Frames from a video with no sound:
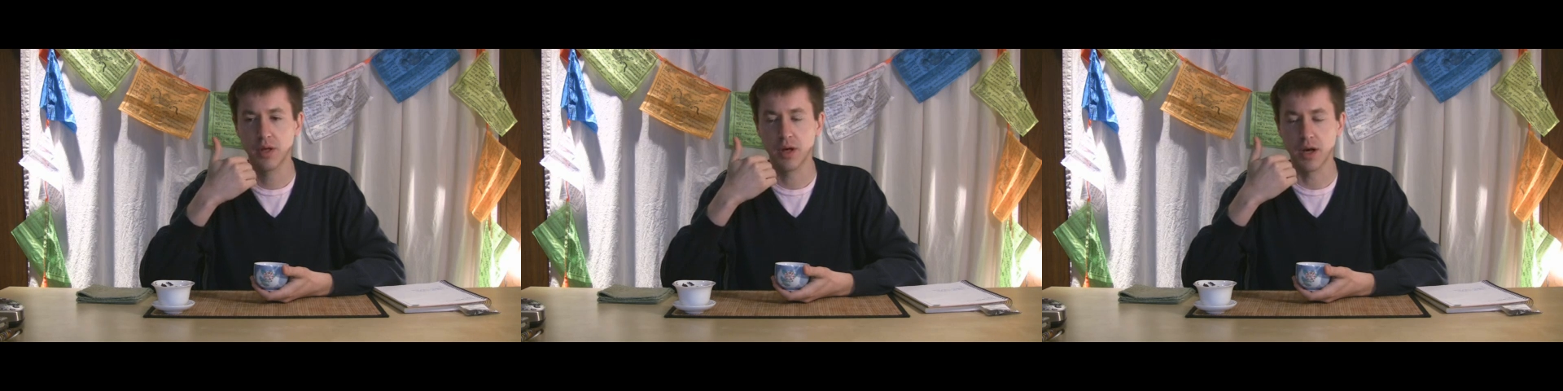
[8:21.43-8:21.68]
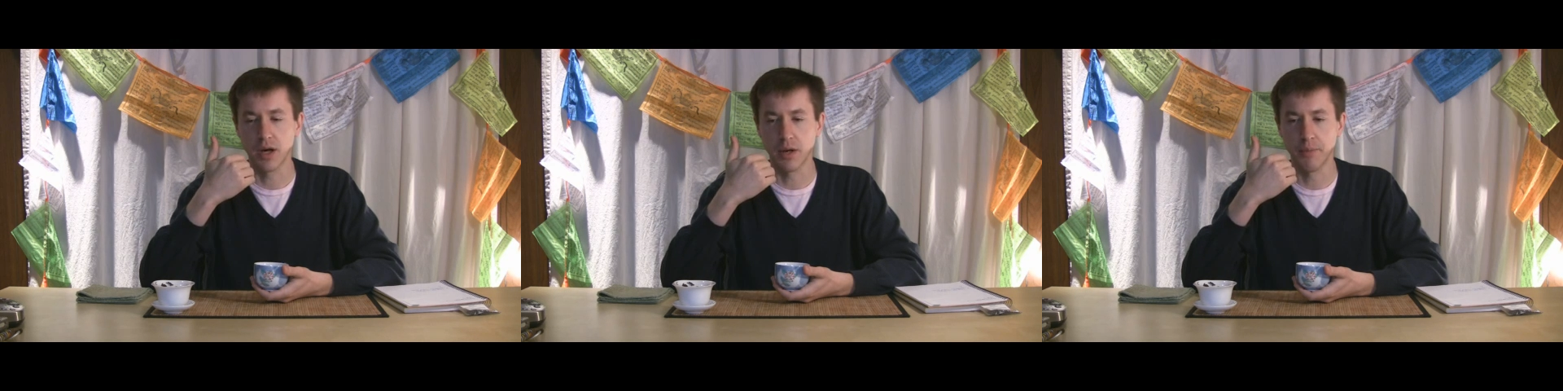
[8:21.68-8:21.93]

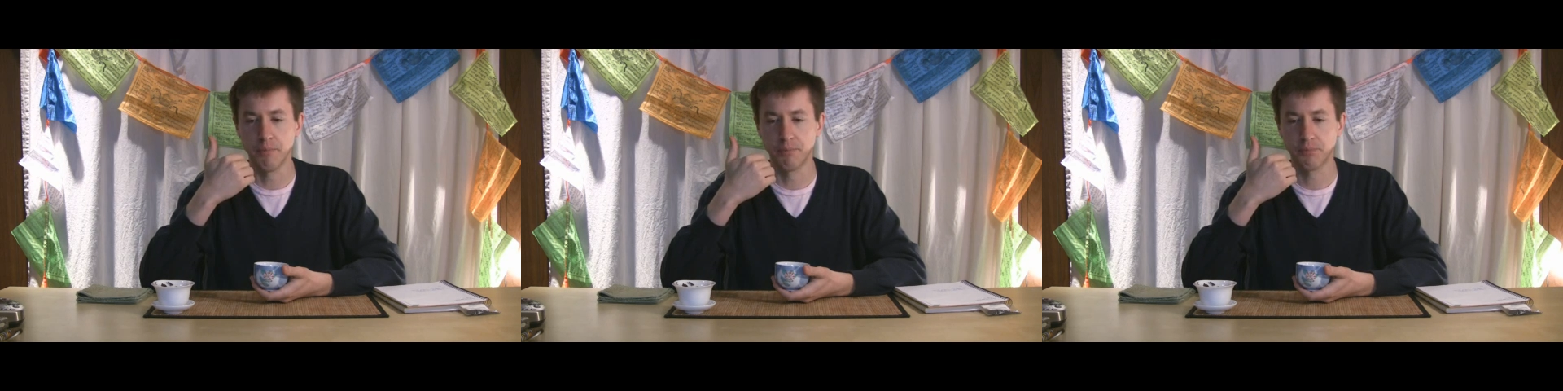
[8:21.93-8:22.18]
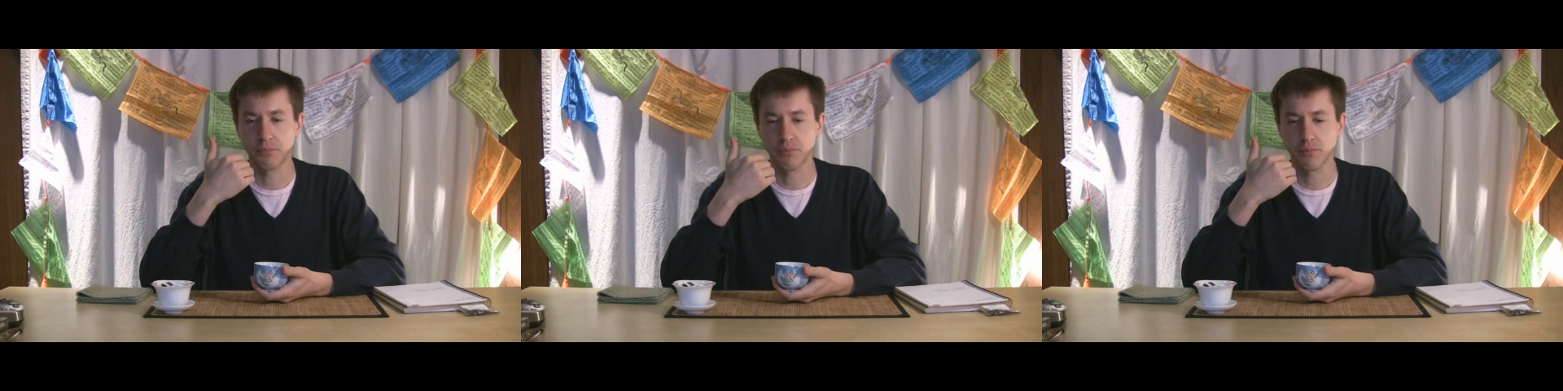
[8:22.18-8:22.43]
But
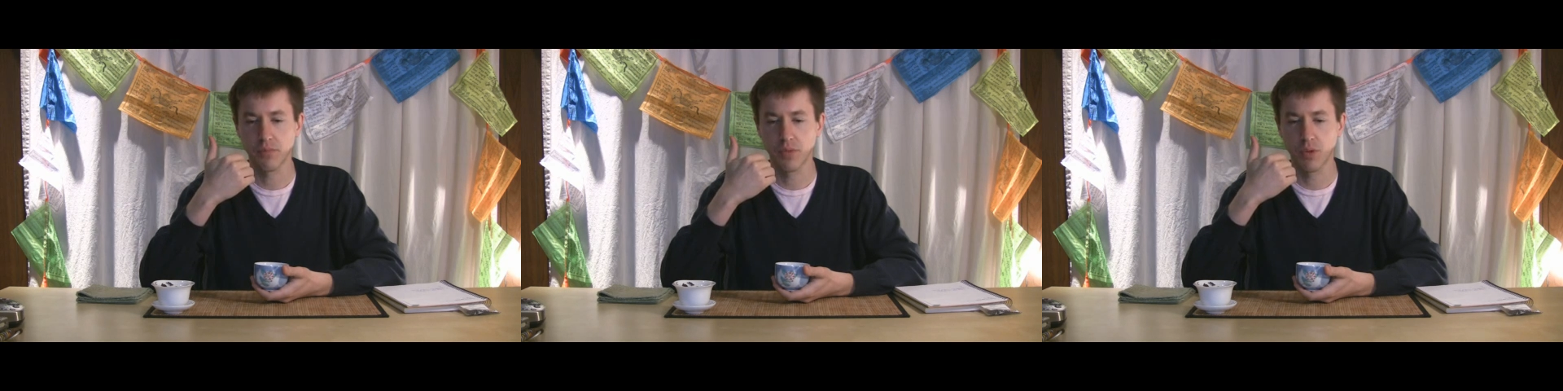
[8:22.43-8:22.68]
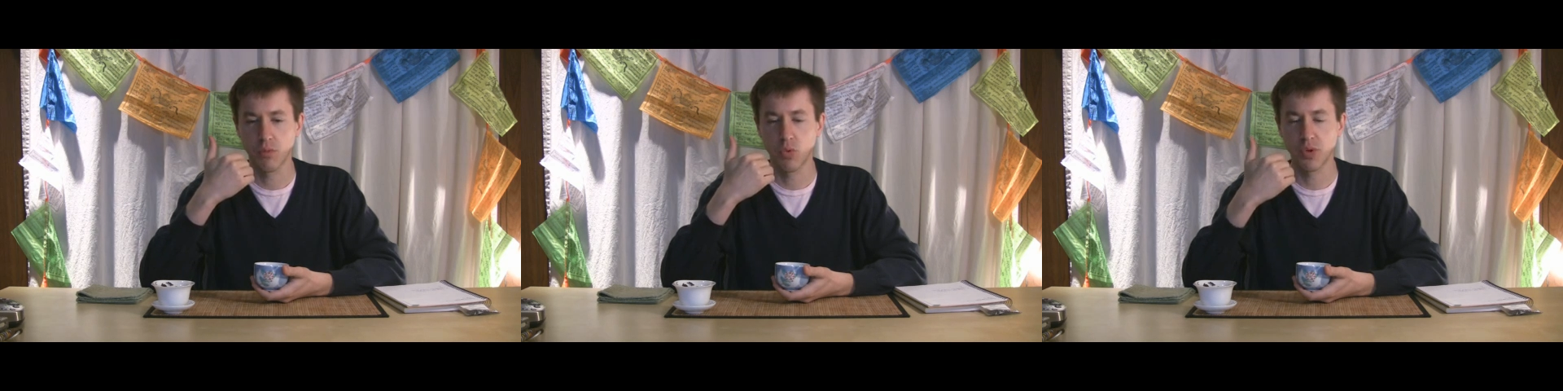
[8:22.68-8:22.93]

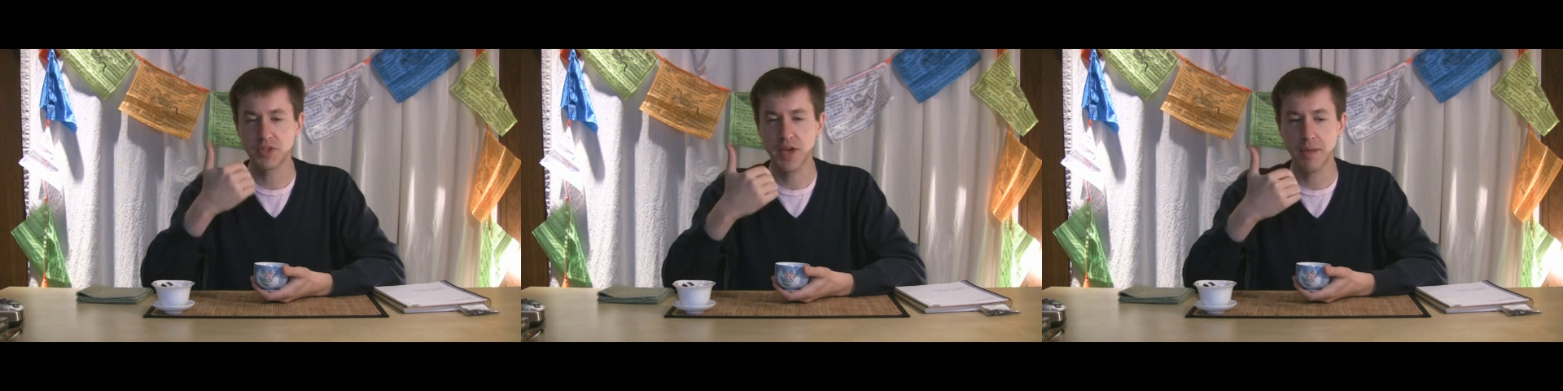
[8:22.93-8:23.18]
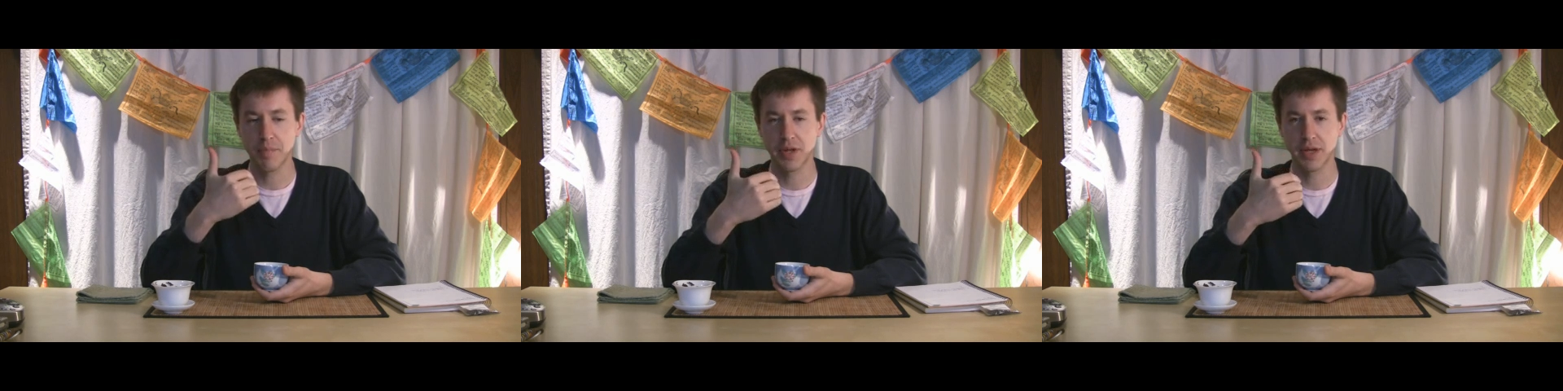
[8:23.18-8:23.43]
what's
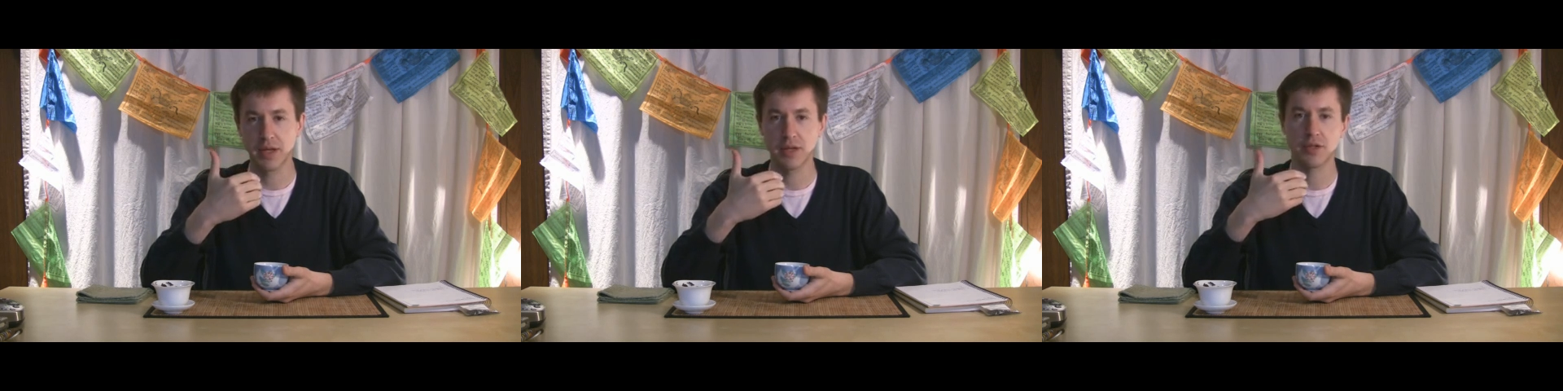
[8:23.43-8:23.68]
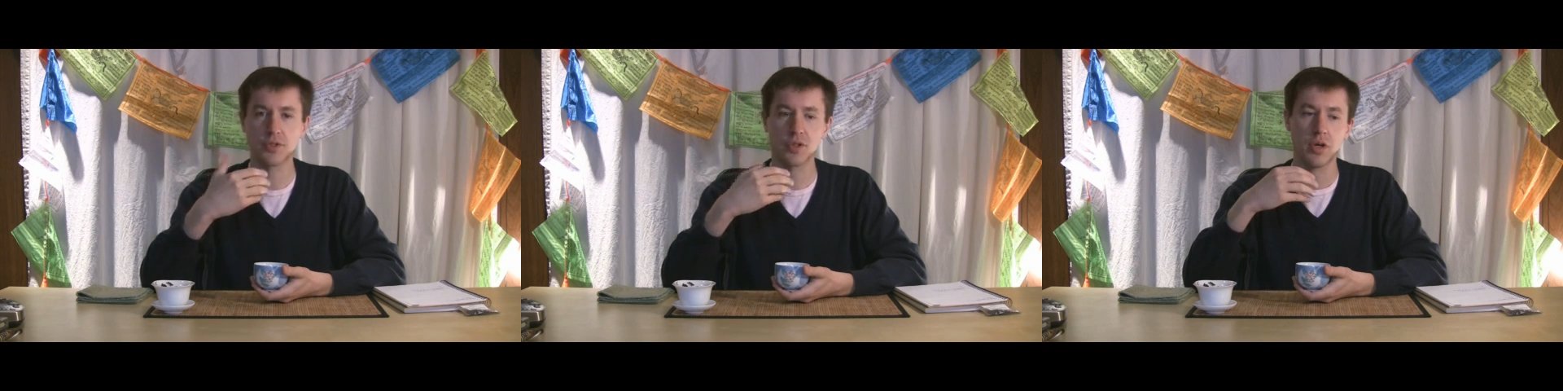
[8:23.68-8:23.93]
happening
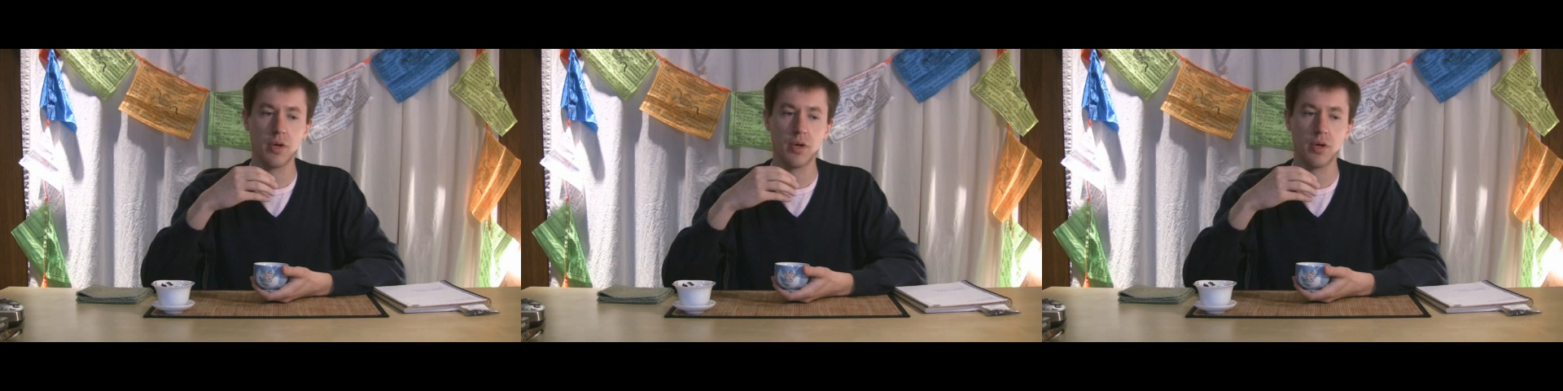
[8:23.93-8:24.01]
is,